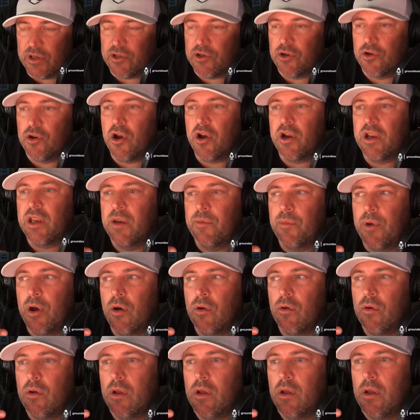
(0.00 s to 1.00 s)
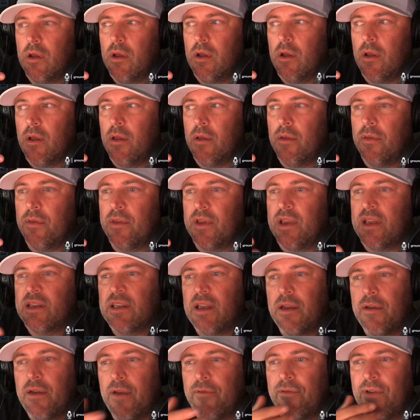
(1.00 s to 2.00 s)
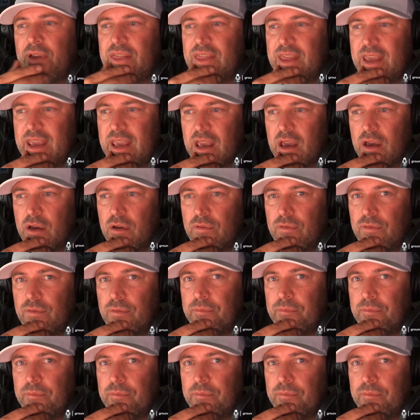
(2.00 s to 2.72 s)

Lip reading: You're talking about, because if I think of